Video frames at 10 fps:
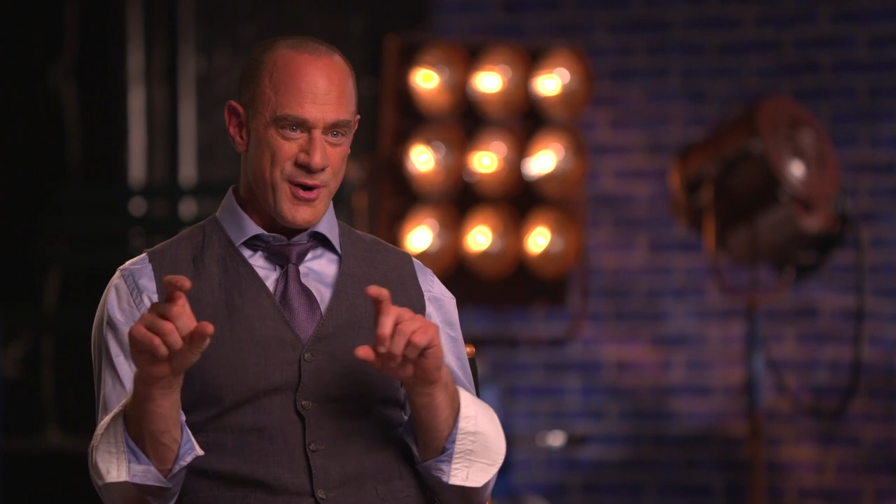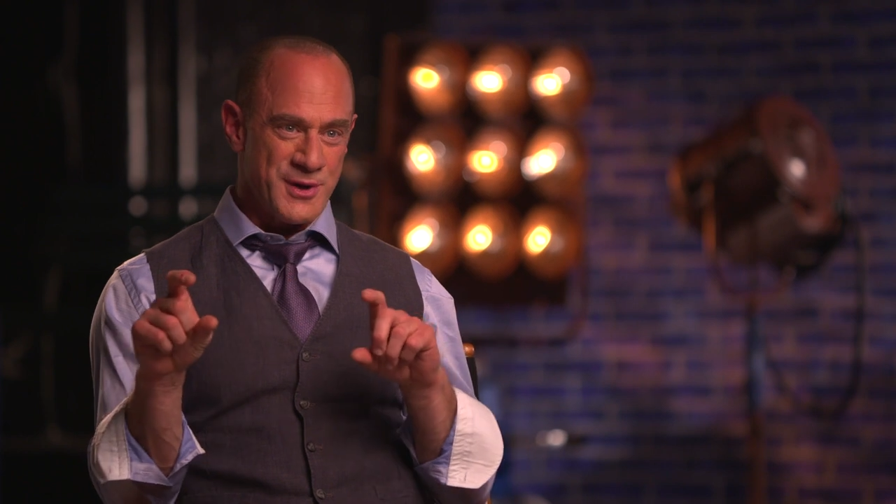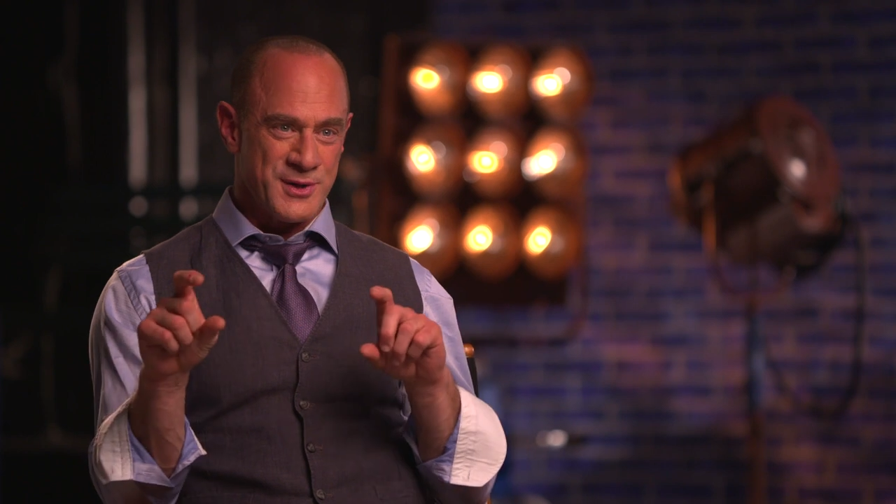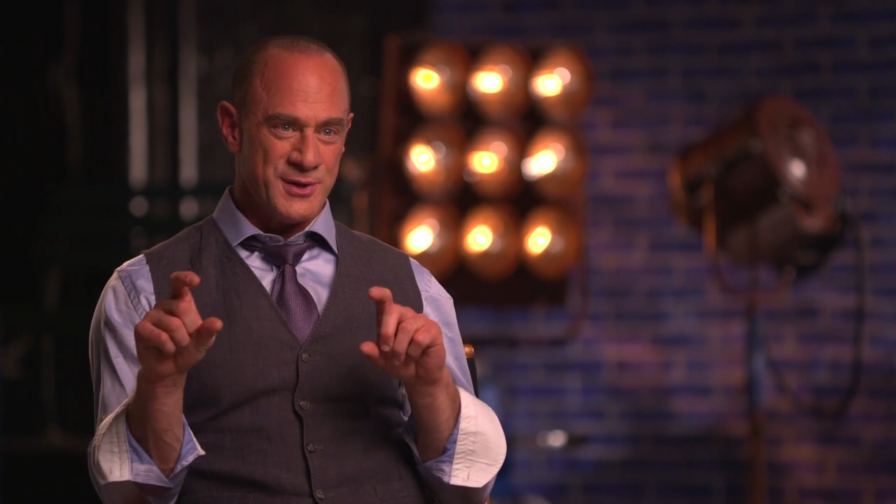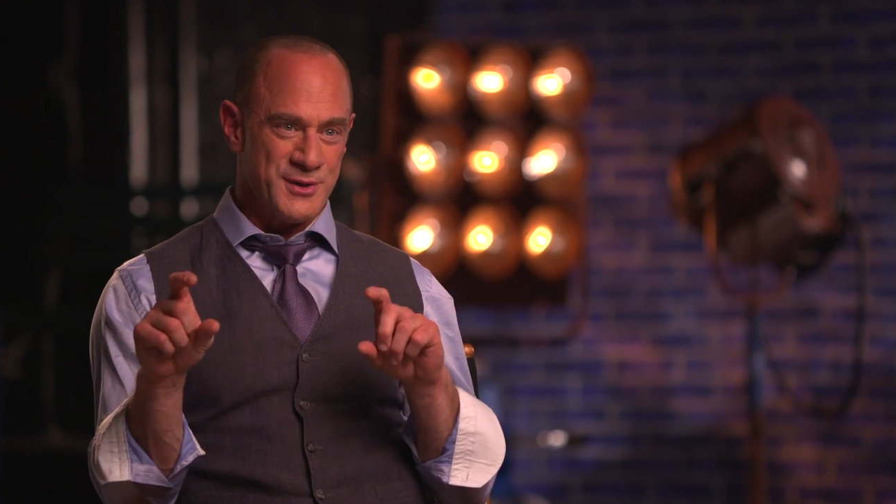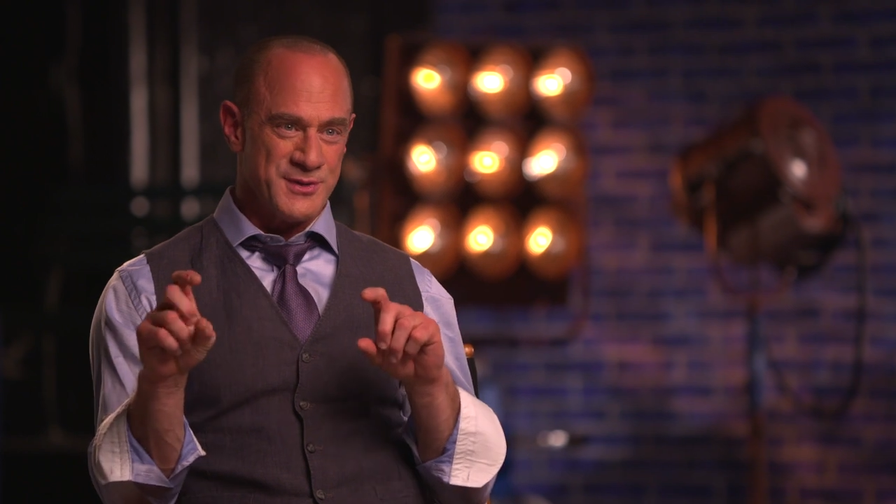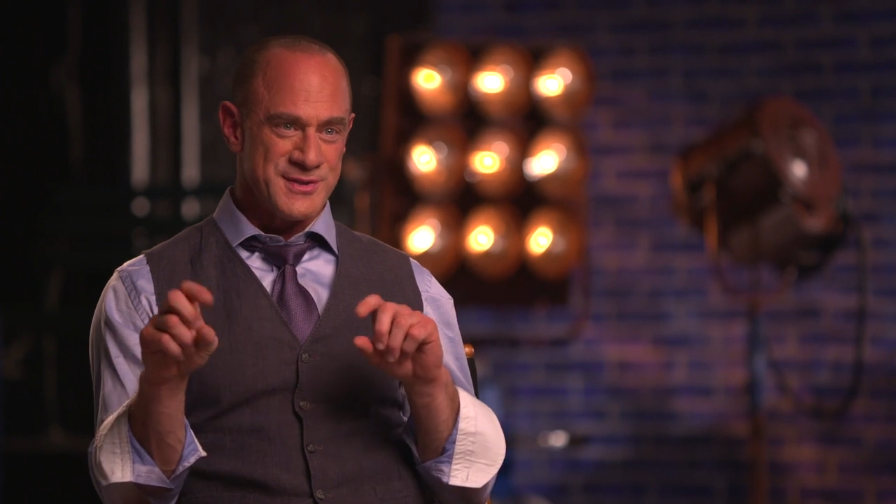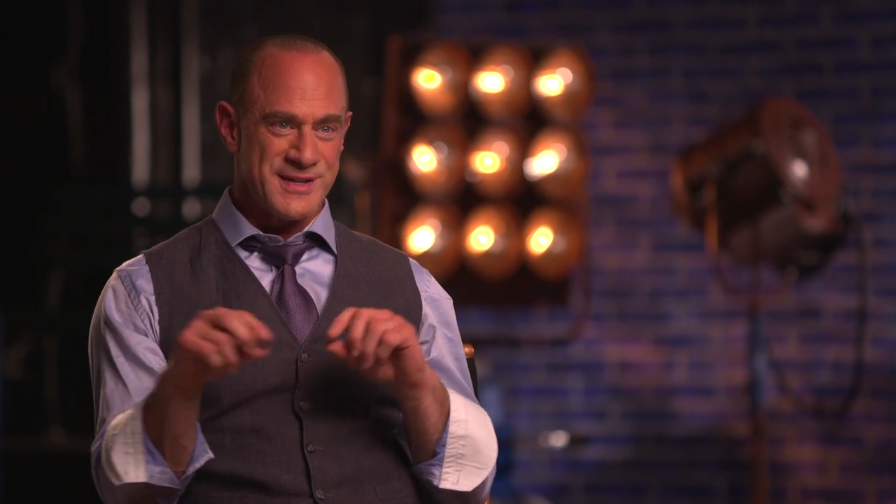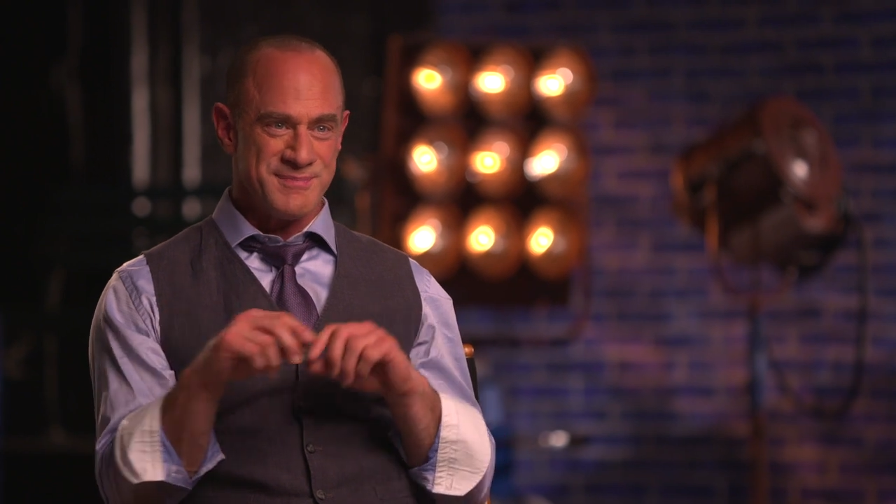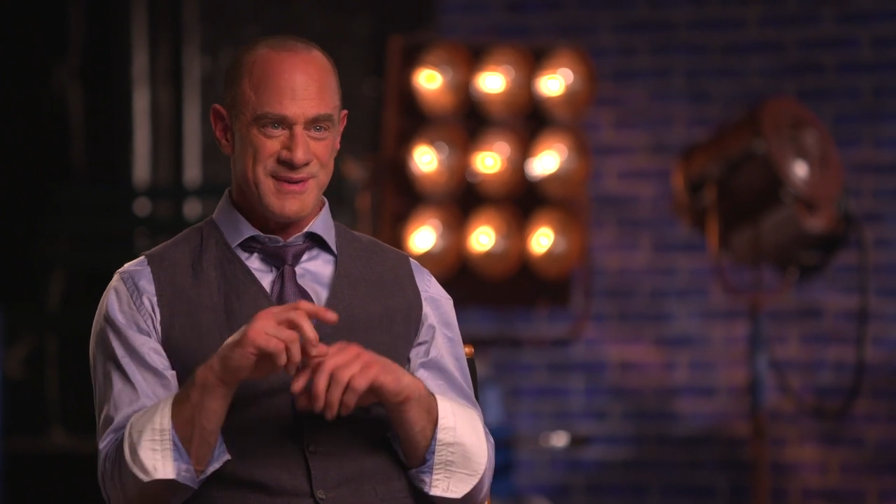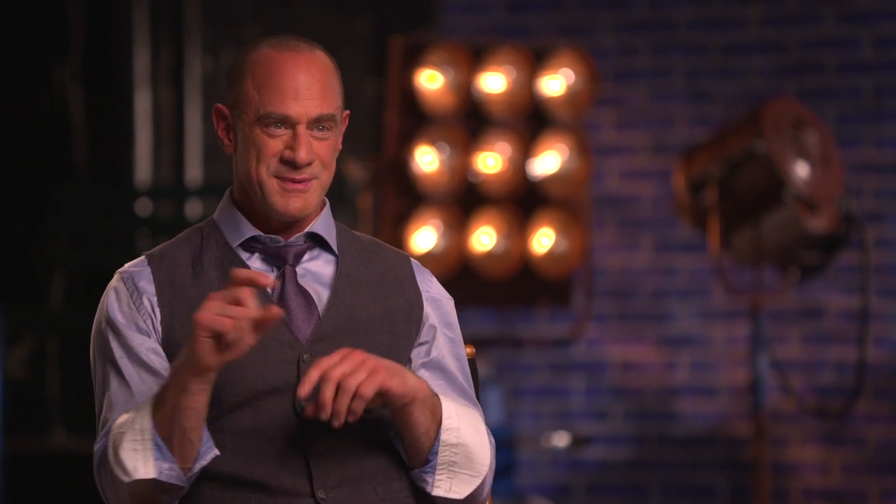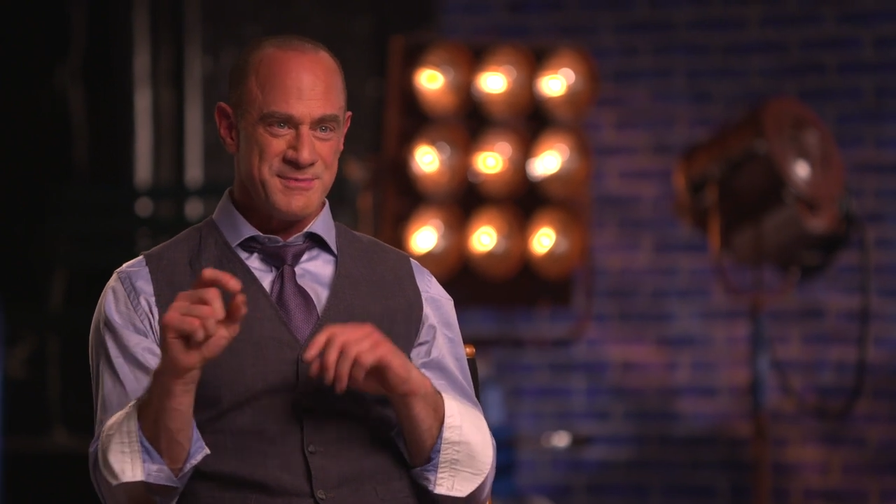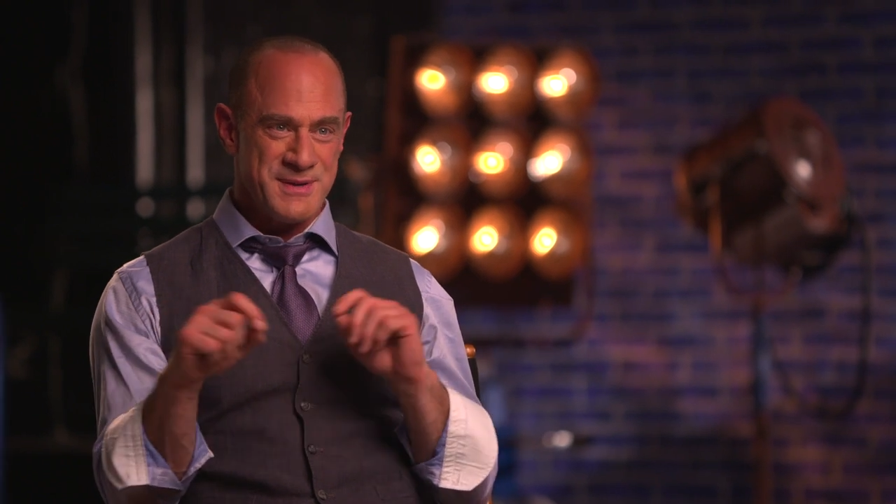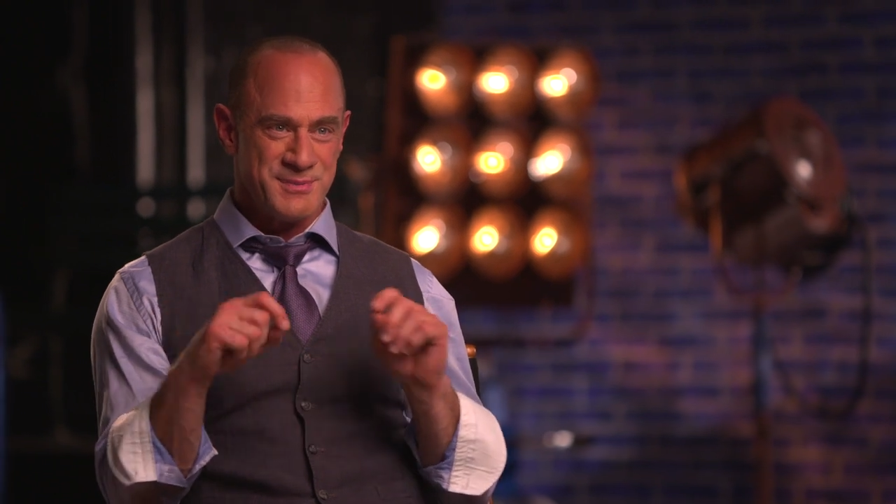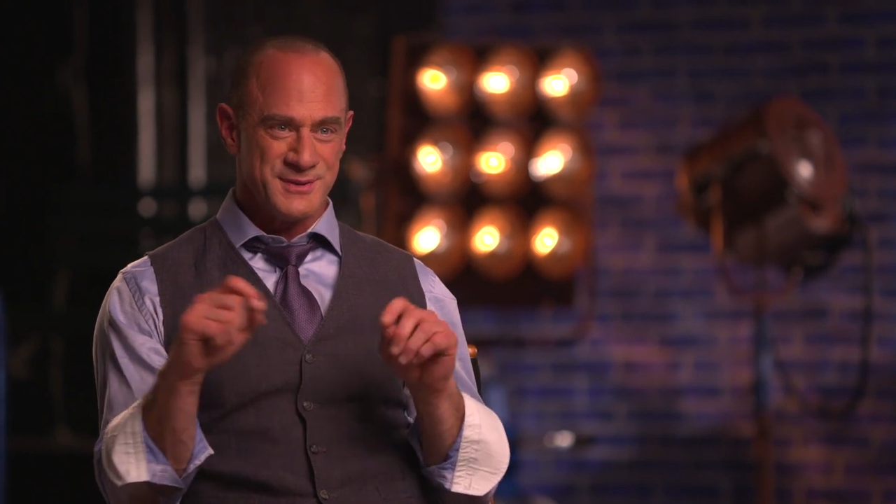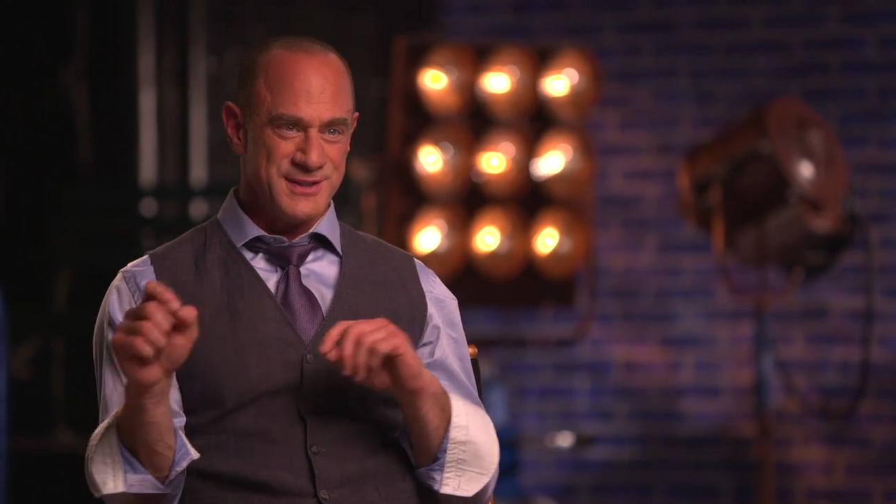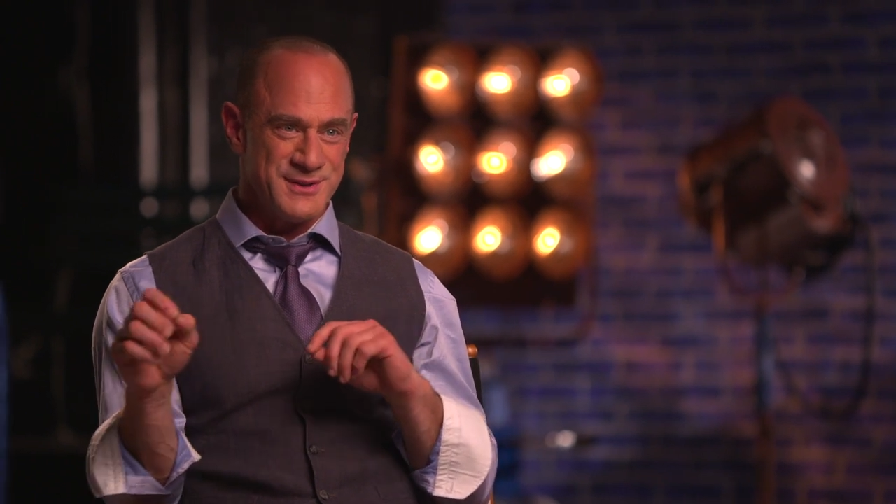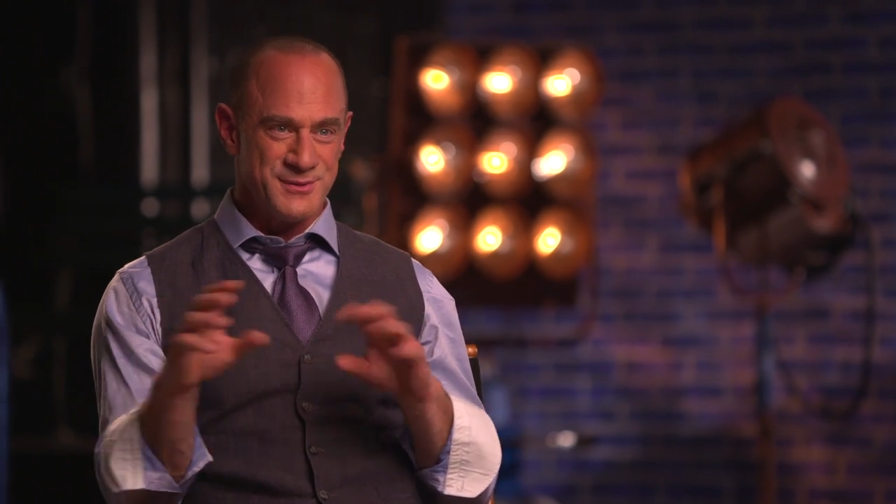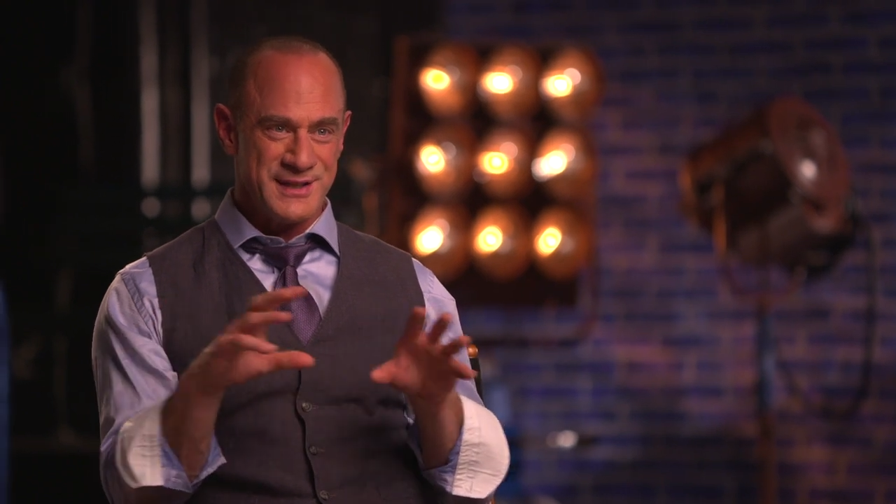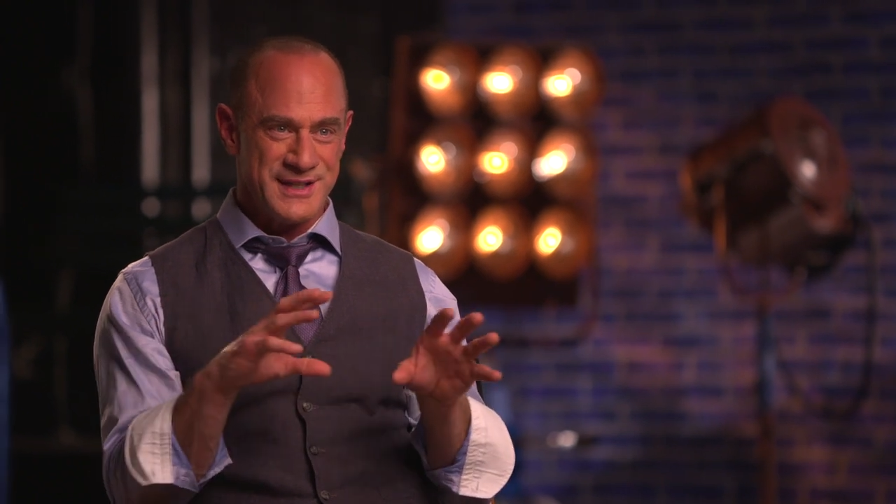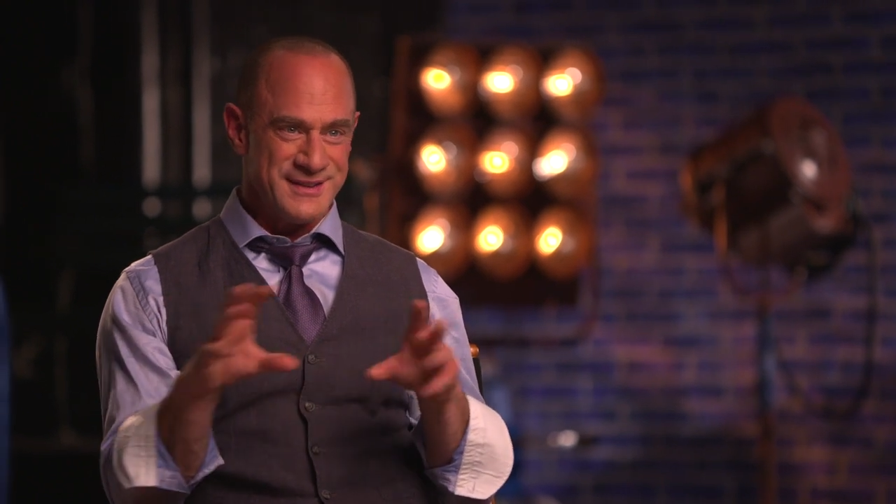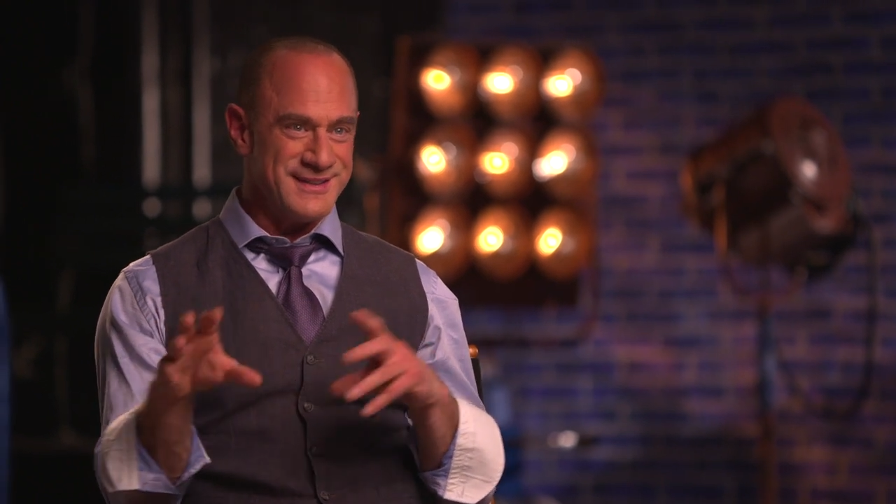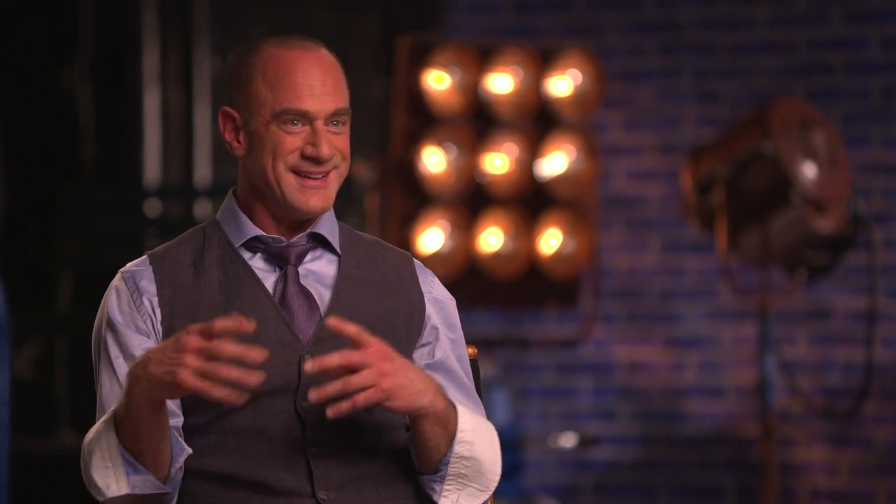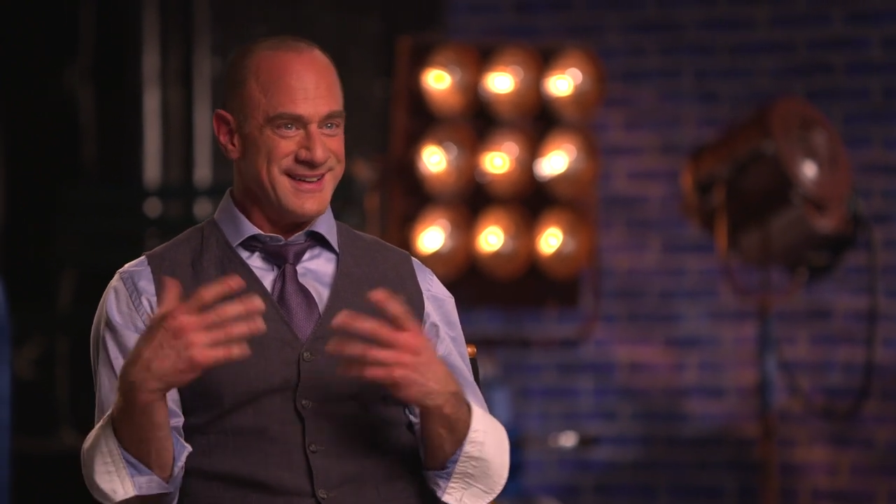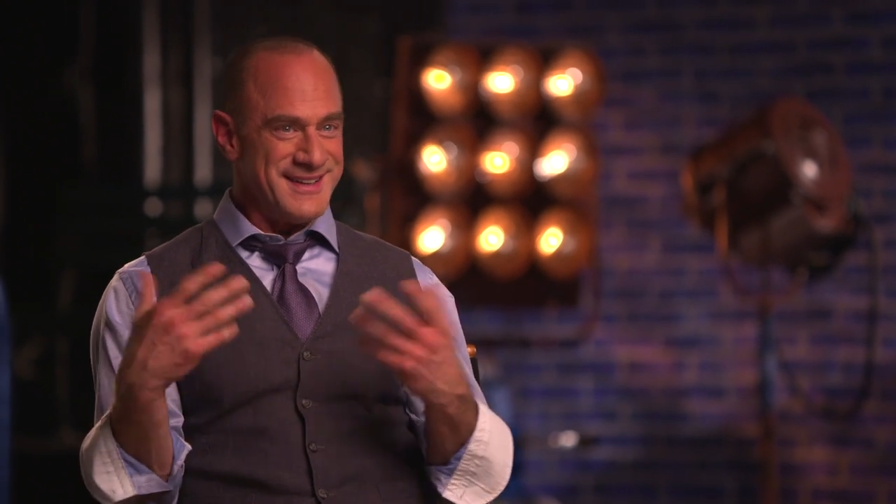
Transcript: articles that maybe people didn't read or,